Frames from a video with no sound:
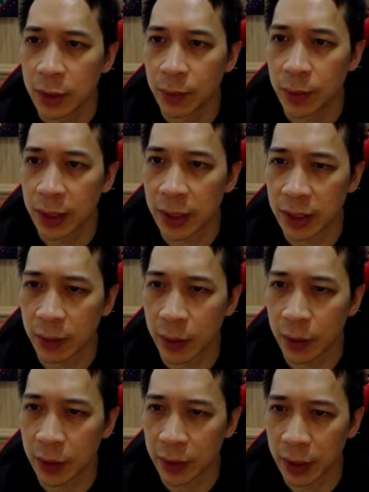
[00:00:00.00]
put
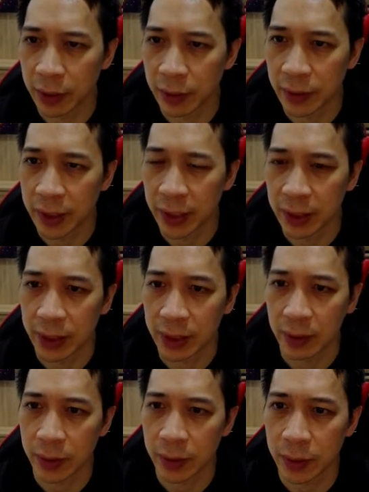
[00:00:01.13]
testimonial here for text
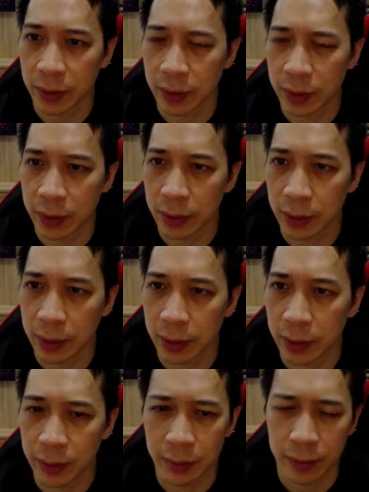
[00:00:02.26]
testimonial.
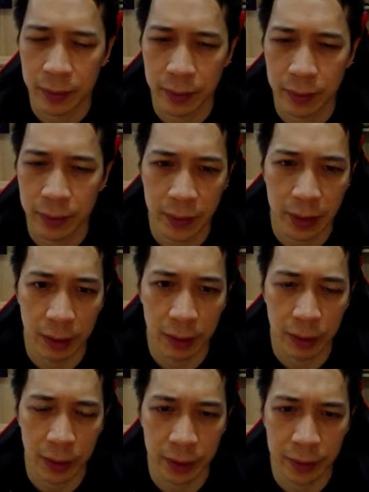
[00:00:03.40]
And then
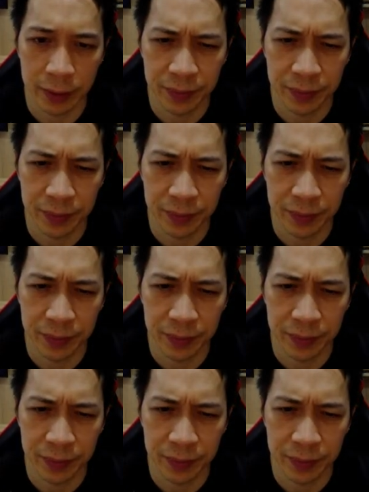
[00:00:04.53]
we'll go